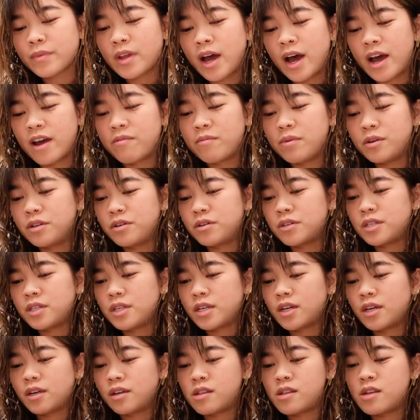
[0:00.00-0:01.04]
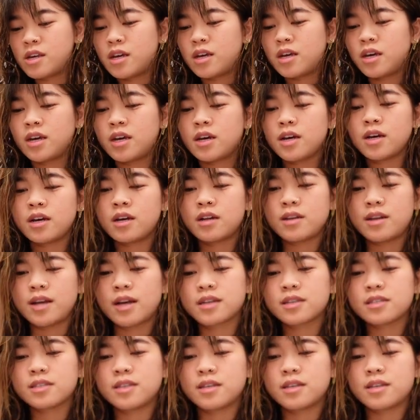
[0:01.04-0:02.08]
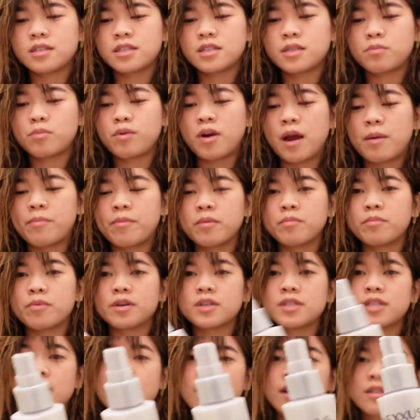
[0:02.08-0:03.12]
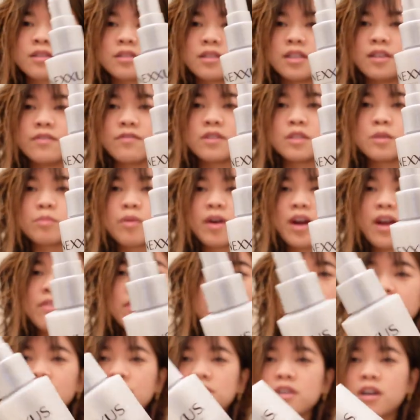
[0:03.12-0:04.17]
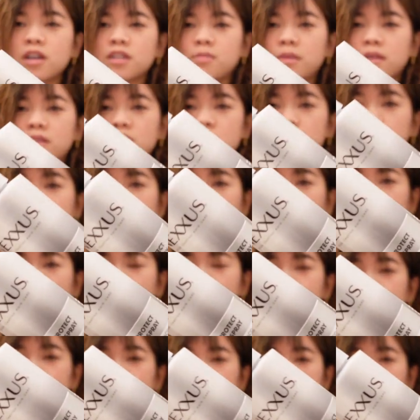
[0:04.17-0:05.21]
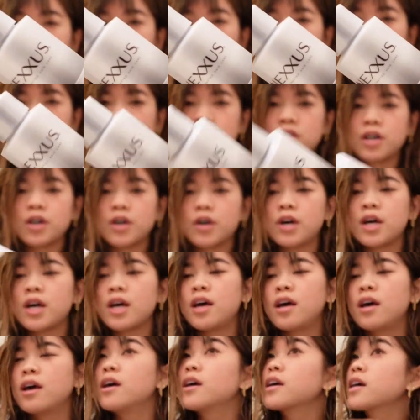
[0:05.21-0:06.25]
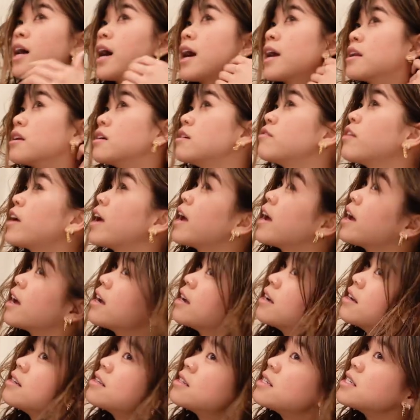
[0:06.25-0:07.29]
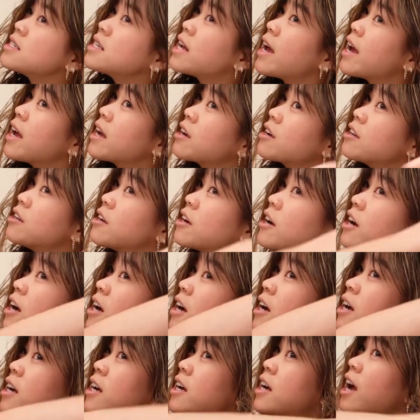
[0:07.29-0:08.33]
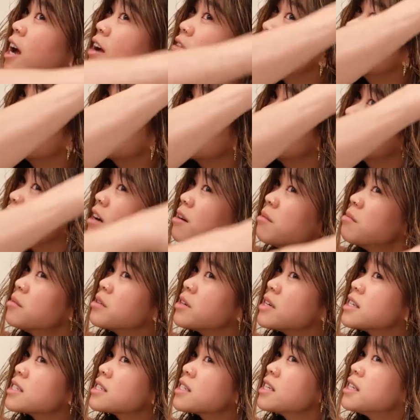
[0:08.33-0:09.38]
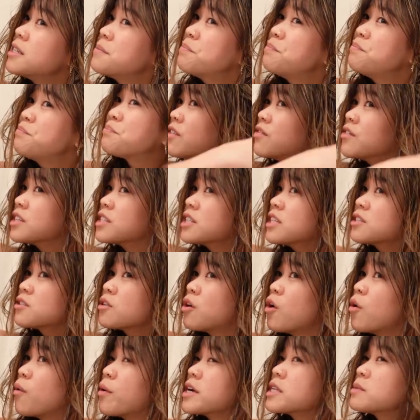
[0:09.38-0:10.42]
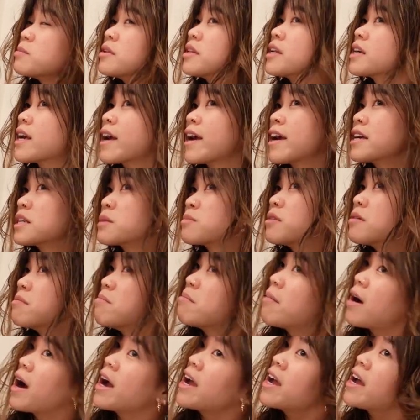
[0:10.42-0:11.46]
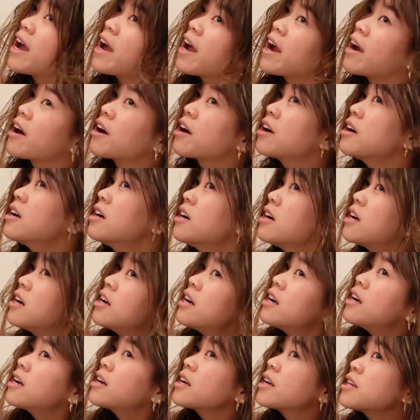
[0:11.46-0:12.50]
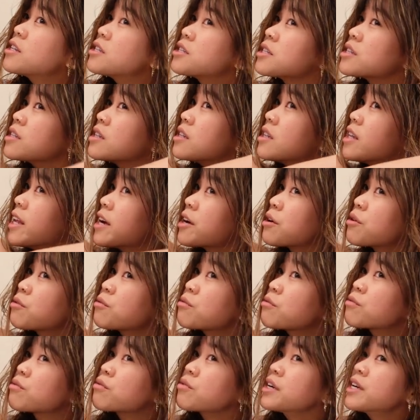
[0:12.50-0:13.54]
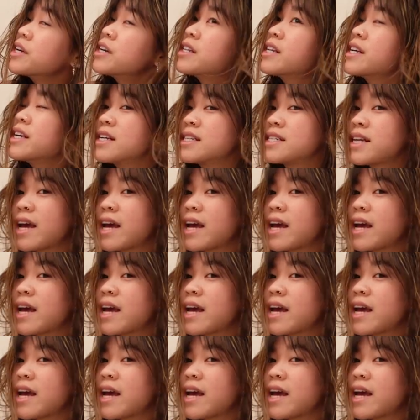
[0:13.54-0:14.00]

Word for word: I've been using the Nexxus Prep and Protect Leave-In Spray. I think I've talked about this before, but this is also kind of a detangler. And for some reason, this has always been the case, but my hair gets like really